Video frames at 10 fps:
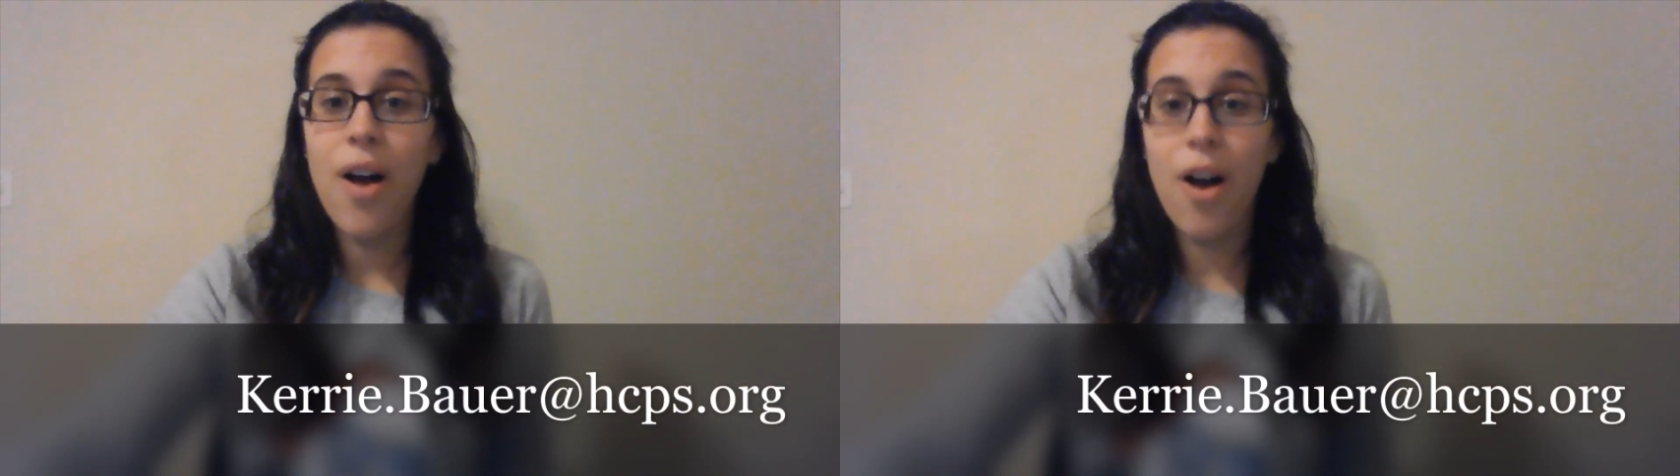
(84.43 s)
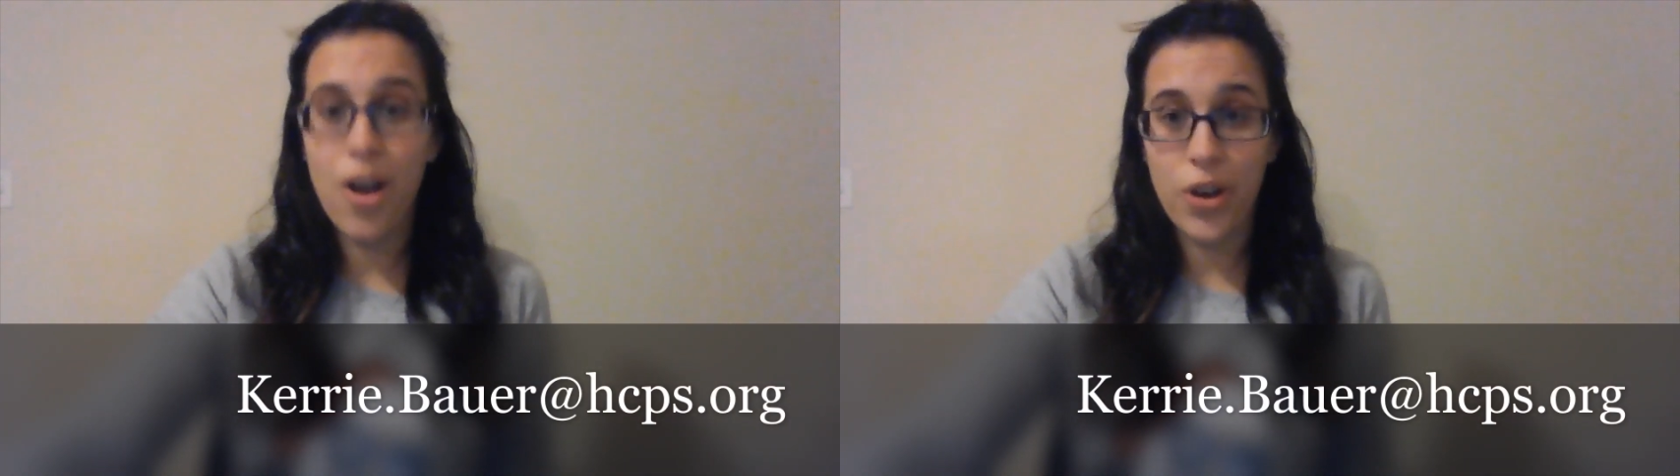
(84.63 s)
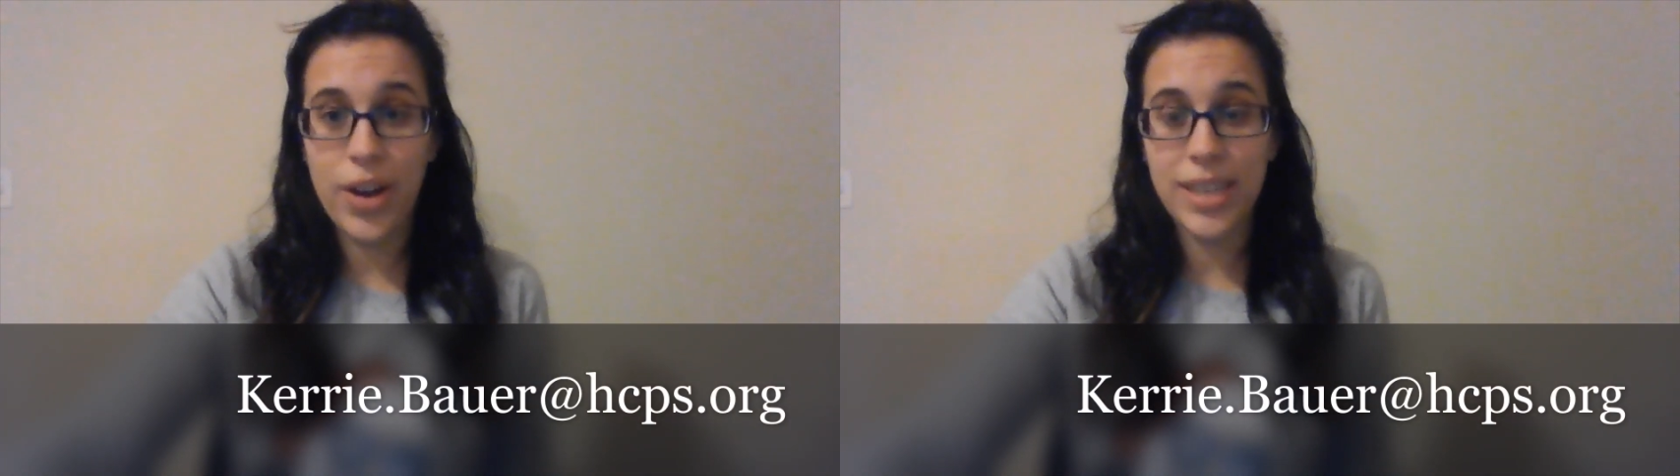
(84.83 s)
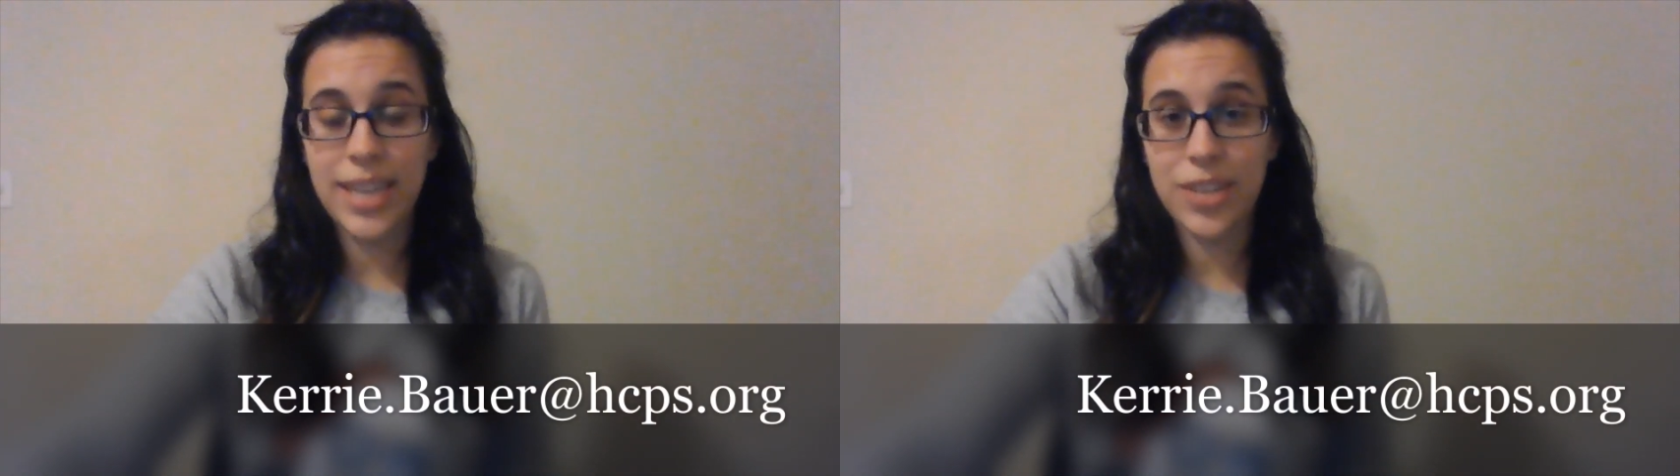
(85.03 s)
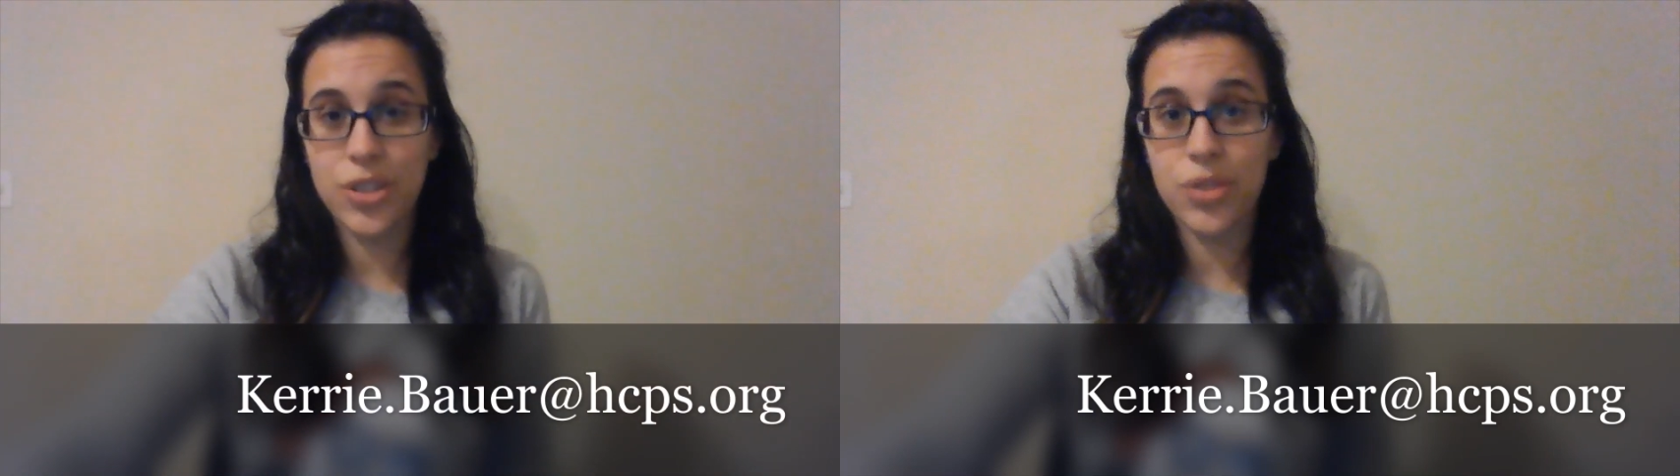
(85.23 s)
All correct
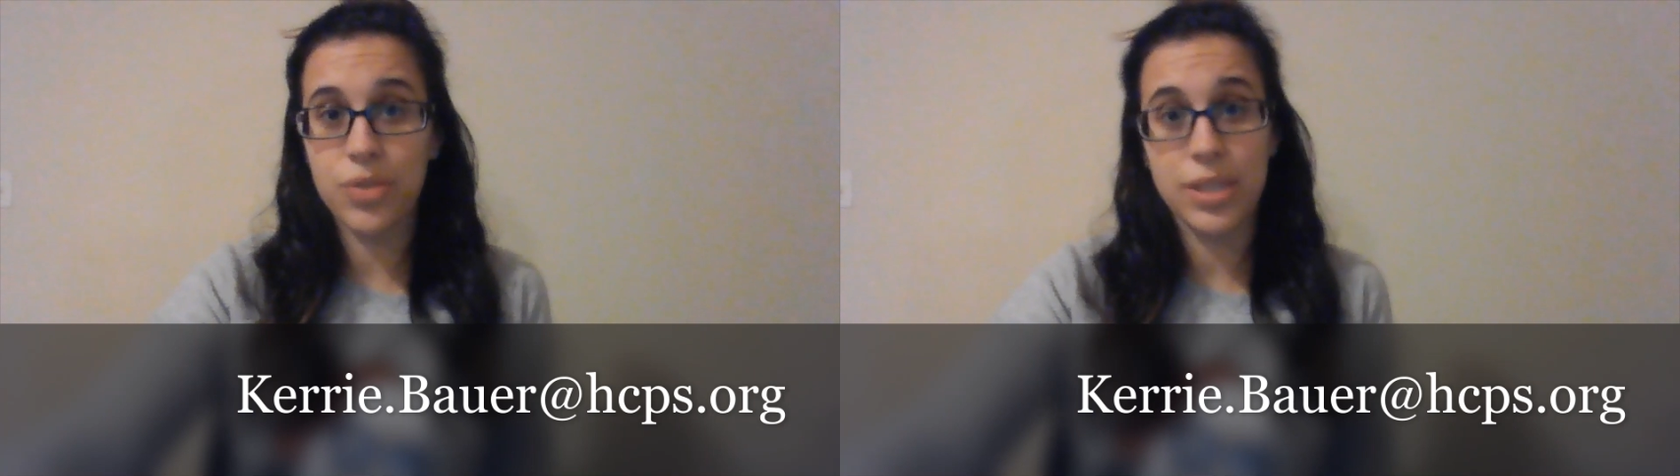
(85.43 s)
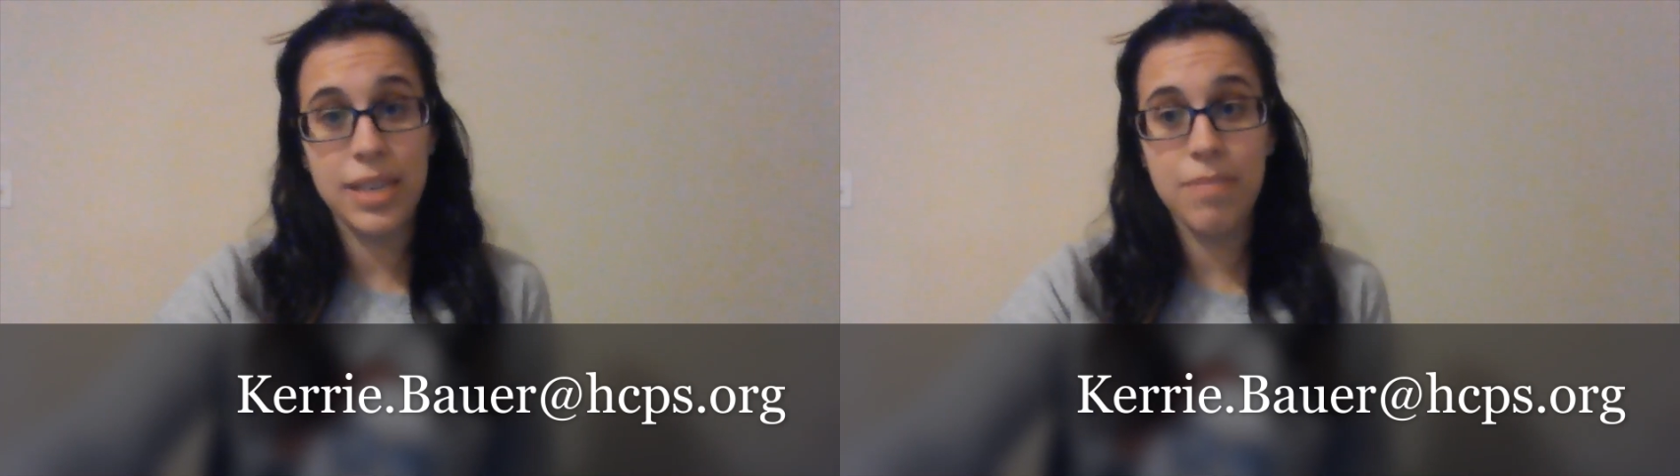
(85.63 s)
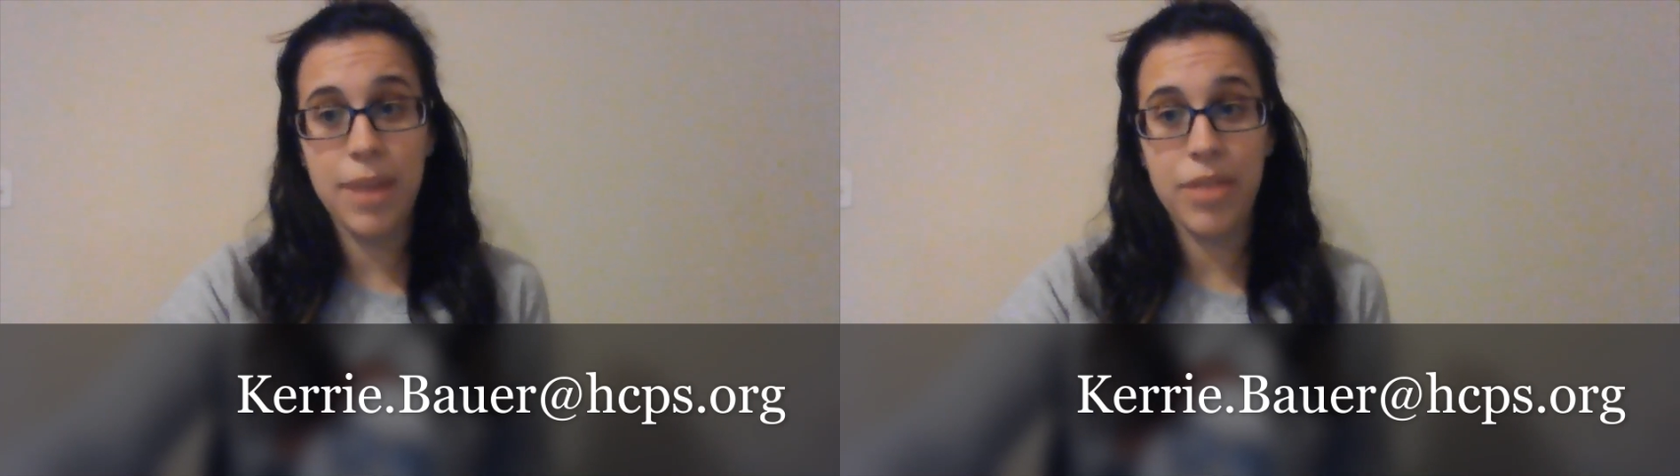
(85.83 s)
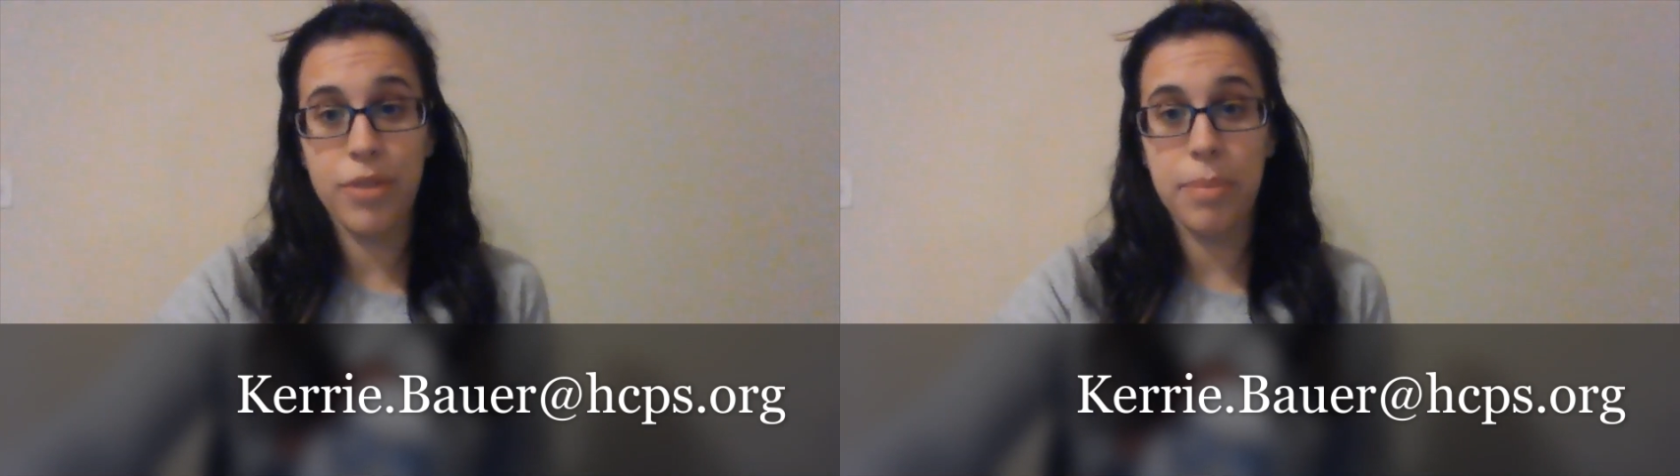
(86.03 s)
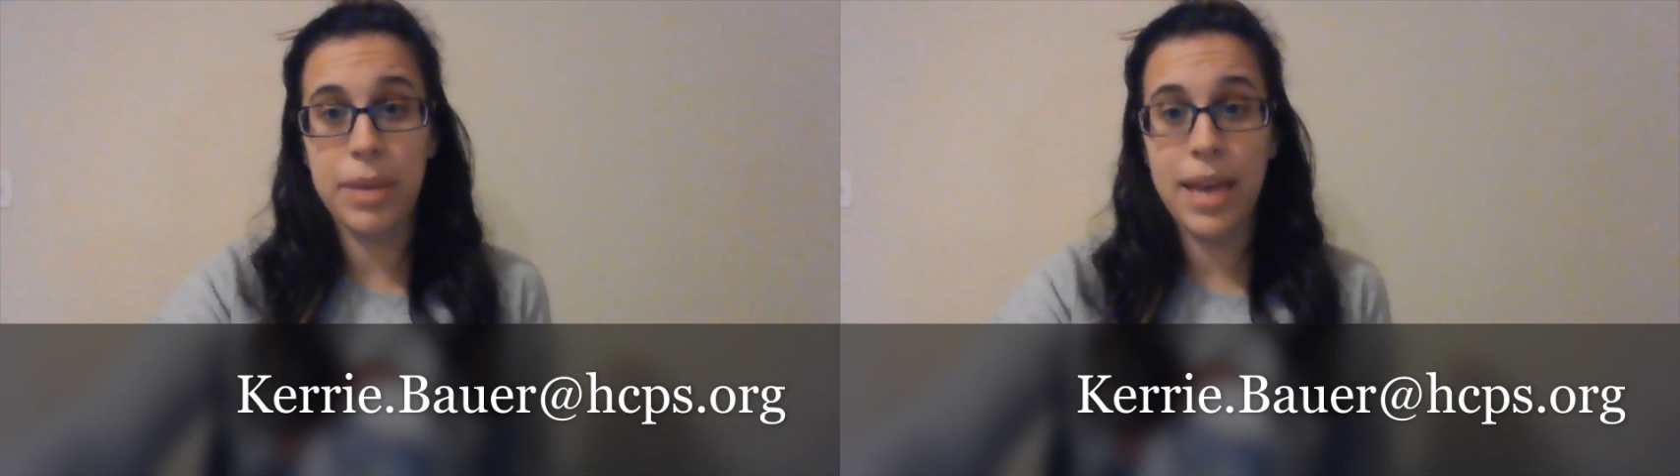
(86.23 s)
answers received by
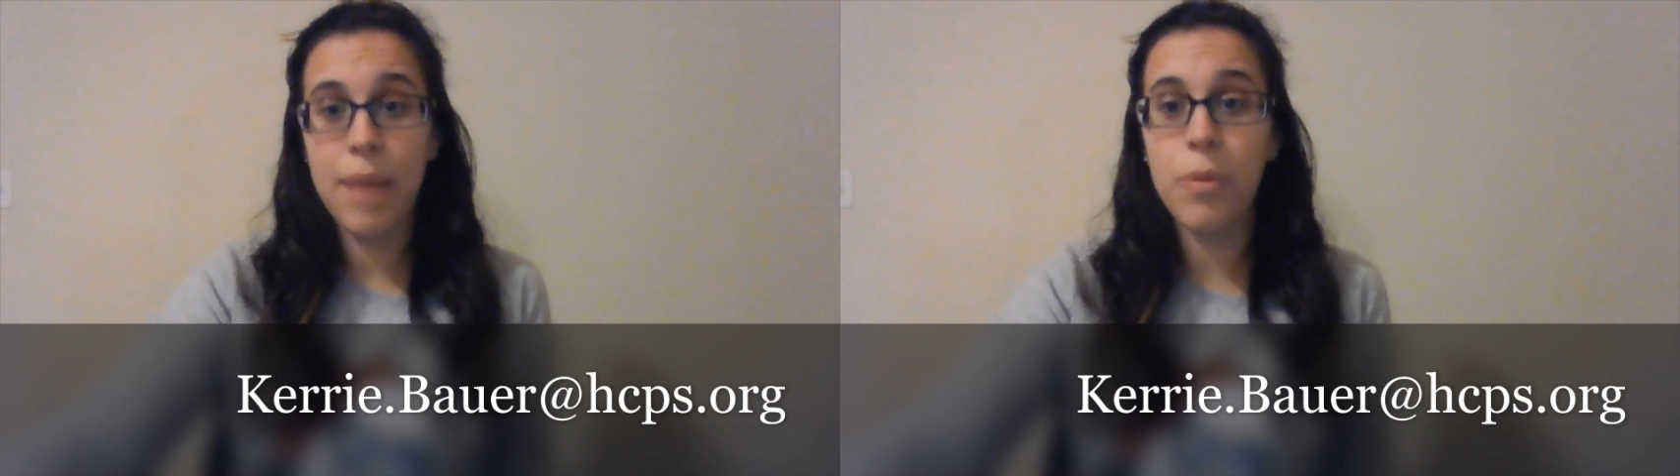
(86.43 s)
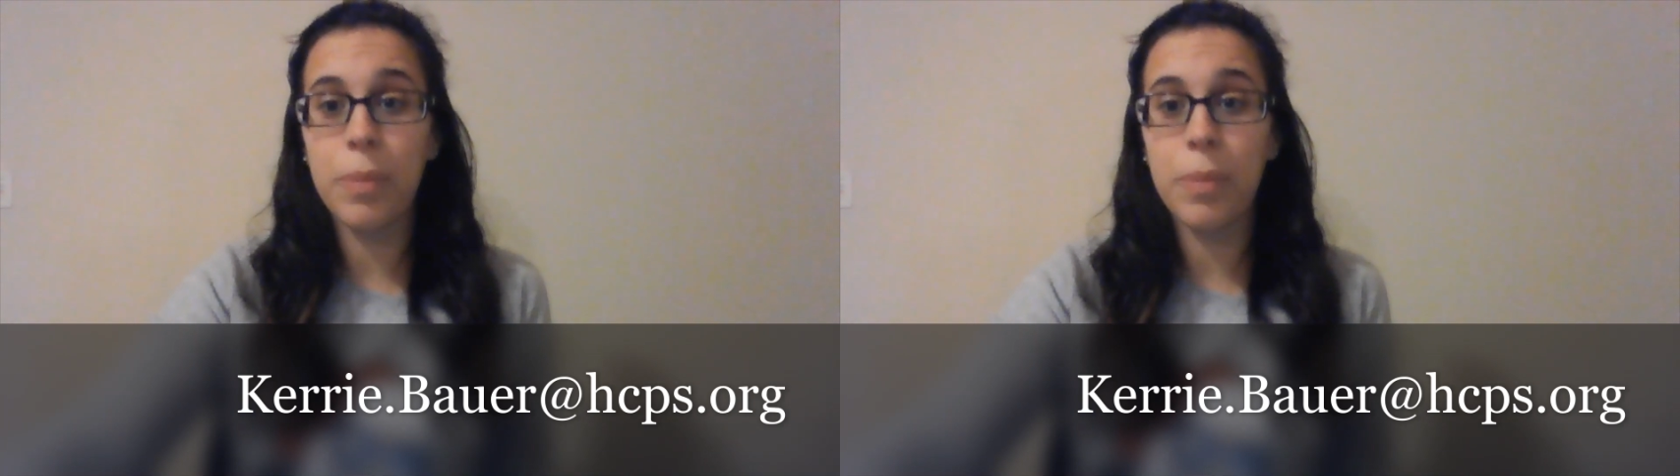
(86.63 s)
3 p.m.